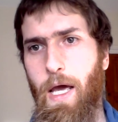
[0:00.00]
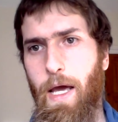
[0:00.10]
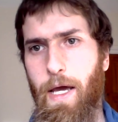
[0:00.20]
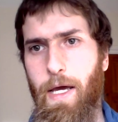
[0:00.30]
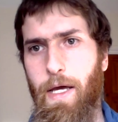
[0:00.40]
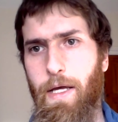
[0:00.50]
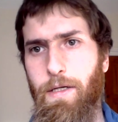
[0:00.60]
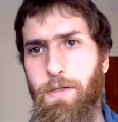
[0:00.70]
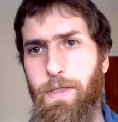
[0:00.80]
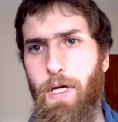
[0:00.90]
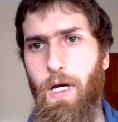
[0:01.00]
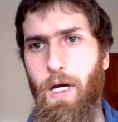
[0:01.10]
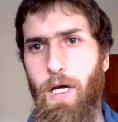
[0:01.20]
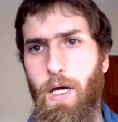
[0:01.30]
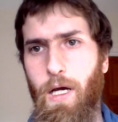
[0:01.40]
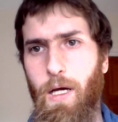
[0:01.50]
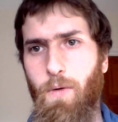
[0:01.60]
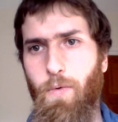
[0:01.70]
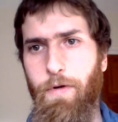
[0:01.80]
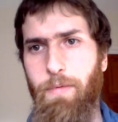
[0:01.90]
and
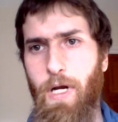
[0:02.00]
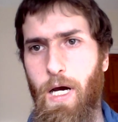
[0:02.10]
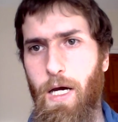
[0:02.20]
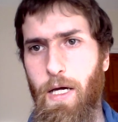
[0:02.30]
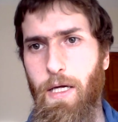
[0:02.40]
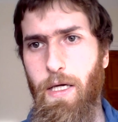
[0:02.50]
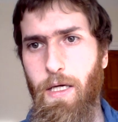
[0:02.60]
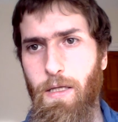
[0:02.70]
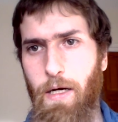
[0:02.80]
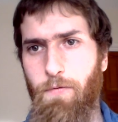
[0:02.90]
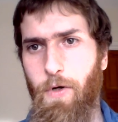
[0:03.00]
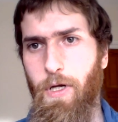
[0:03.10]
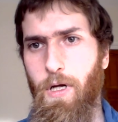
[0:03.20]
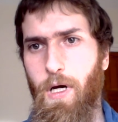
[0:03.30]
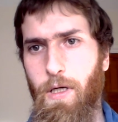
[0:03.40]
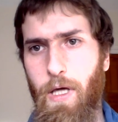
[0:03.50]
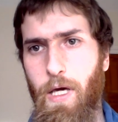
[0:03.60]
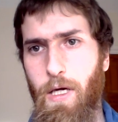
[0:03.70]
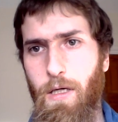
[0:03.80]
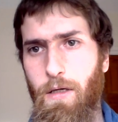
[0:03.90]
would have been high in African
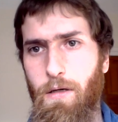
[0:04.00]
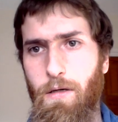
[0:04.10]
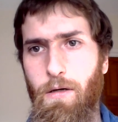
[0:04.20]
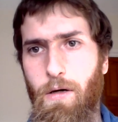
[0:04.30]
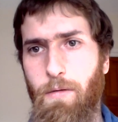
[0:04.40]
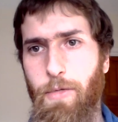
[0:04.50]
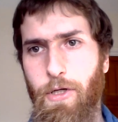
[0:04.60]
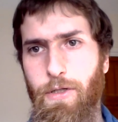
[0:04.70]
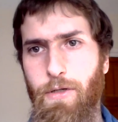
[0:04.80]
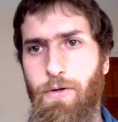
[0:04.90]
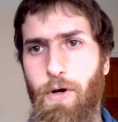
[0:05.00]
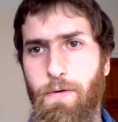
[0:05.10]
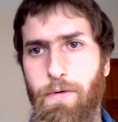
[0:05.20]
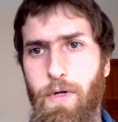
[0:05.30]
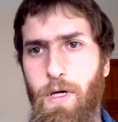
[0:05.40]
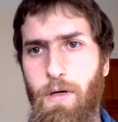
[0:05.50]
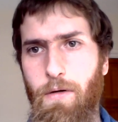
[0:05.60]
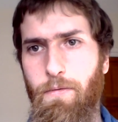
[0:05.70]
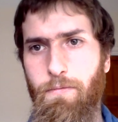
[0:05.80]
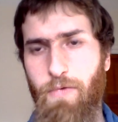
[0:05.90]
archaic hominid,
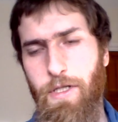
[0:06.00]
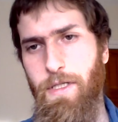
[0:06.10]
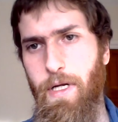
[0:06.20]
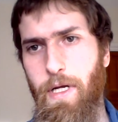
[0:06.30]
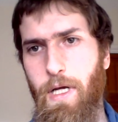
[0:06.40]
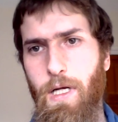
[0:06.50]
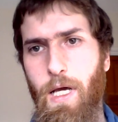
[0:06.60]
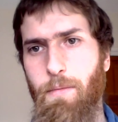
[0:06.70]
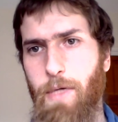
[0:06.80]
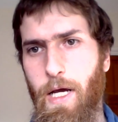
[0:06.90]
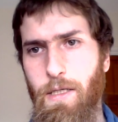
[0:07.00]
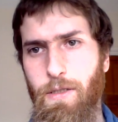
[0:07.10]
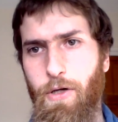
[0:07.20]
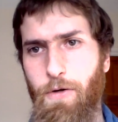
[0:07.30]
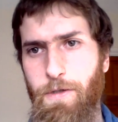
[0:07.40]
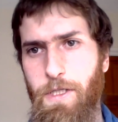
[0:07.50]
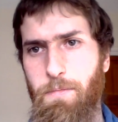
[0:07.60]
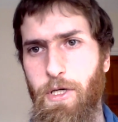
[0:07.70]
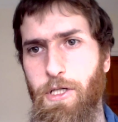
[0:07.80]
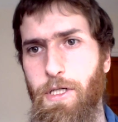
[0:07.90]
recently nicknamed as the ghost
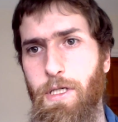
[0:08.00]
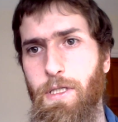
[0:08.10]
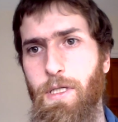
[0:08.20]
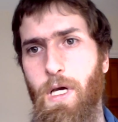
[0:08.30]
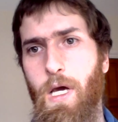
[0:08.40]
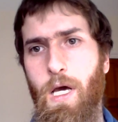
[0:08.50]
species.